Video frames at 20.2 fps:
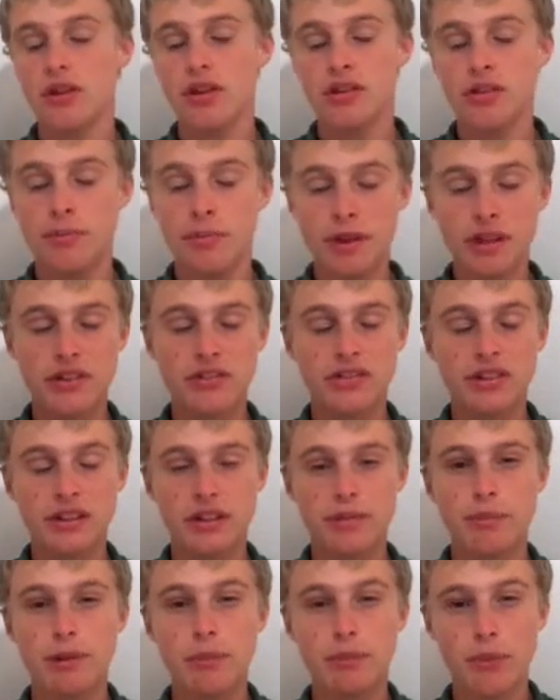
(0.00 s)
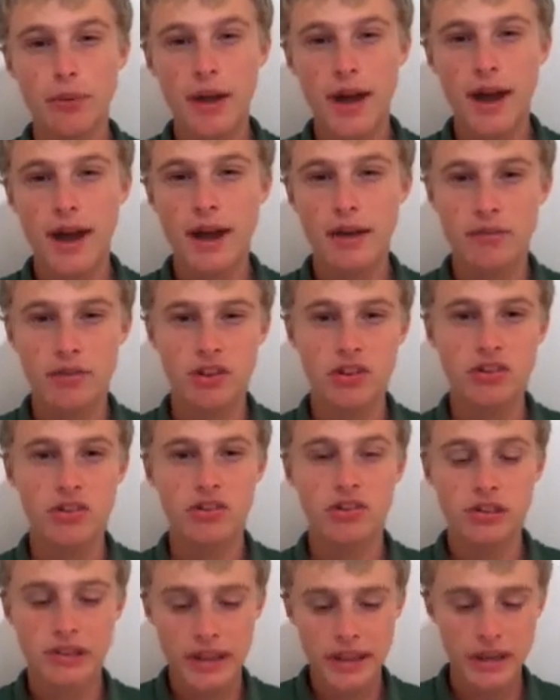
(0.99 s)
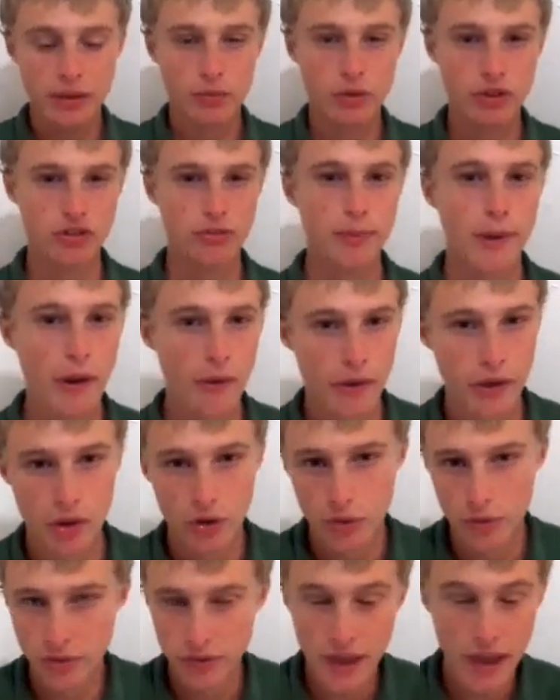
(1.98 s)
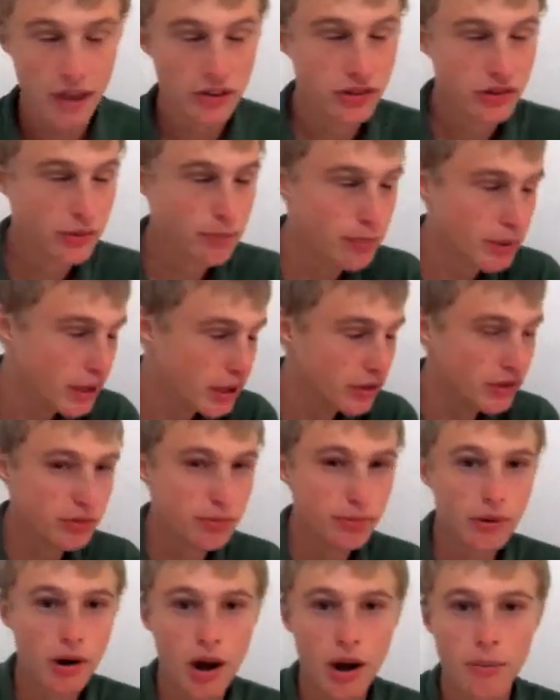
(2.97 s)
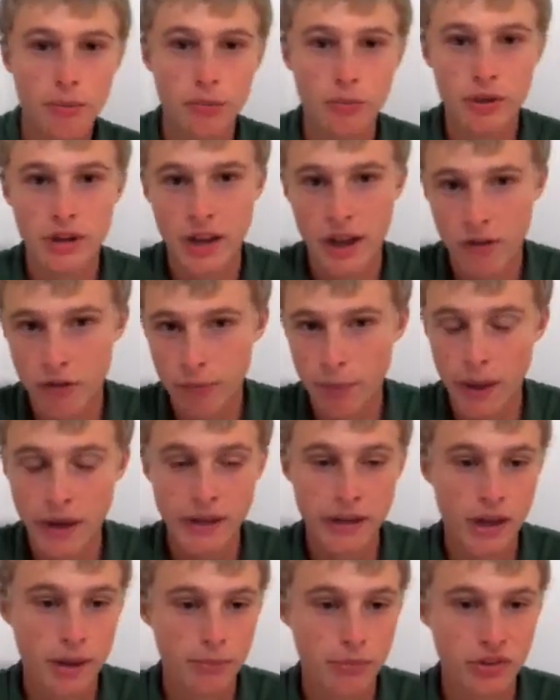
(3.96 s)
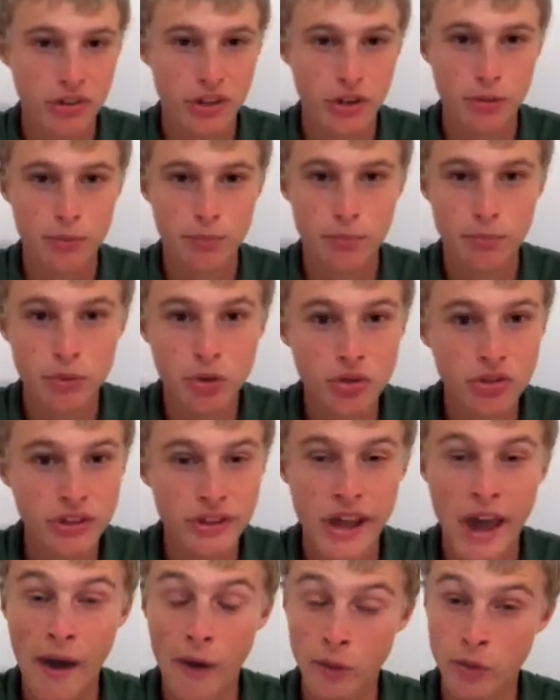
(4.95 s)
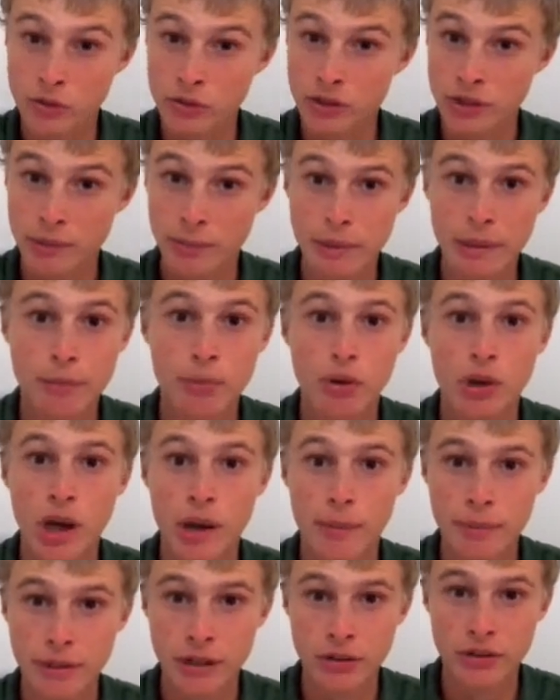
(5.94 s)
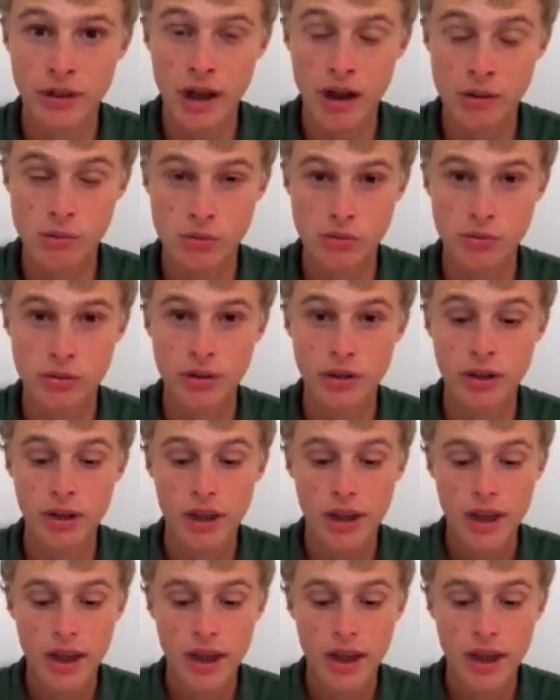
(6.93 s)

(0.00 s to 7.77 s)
The biggest thing people have is language barrier. That is the biggest problem when everybody comes here. Usually elderly people come here to Ecuador.